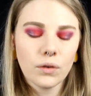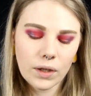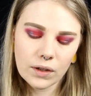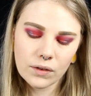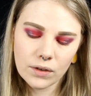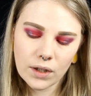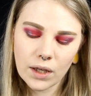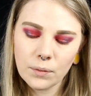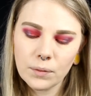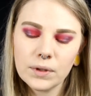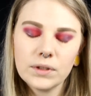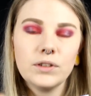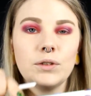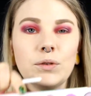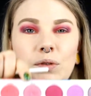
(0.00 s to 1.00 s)
Okay, so I will
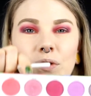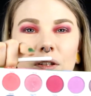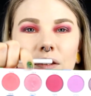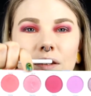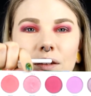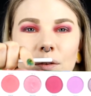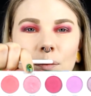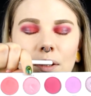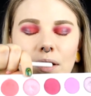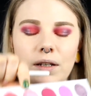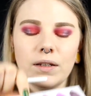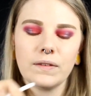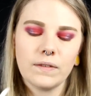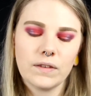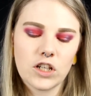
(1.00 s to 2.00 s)
use this one,
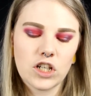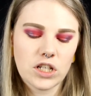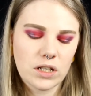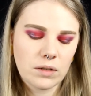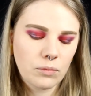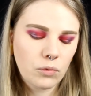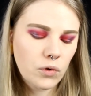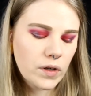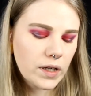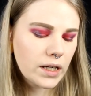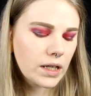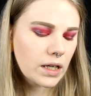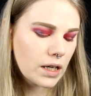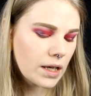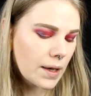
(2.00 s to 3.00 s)
this shimmery
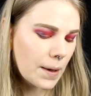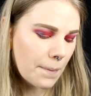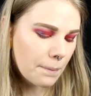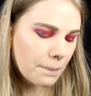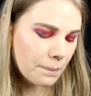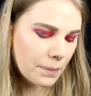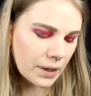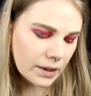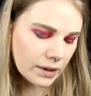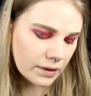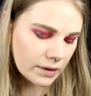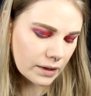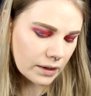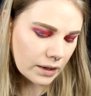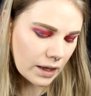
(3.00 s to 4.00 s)
pink
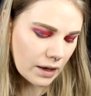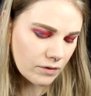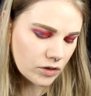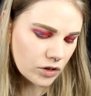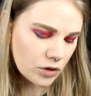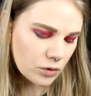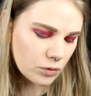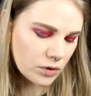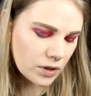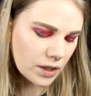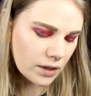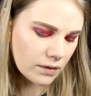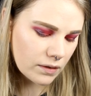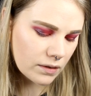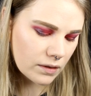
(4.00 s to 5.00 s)
that I haven't used
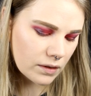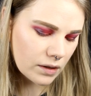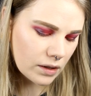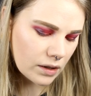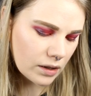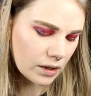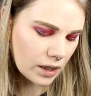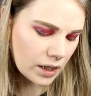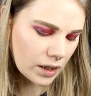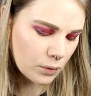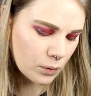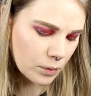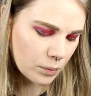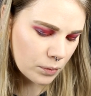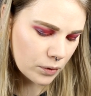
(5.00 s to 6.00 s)
yet. And I
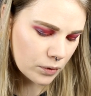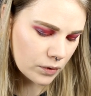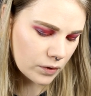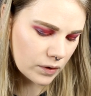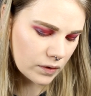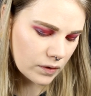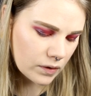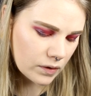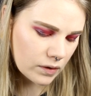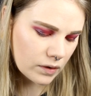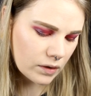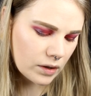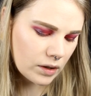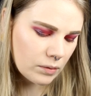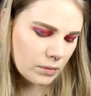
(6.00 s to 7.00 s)
will put this
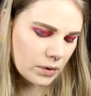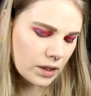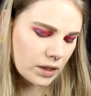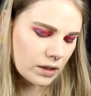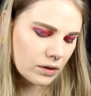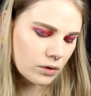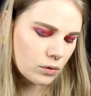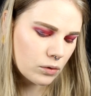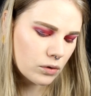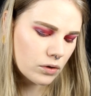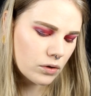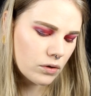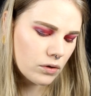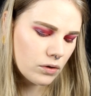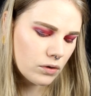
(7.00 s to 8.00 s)
in my inner
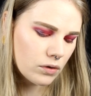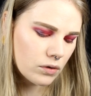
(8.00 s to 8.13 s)
corner.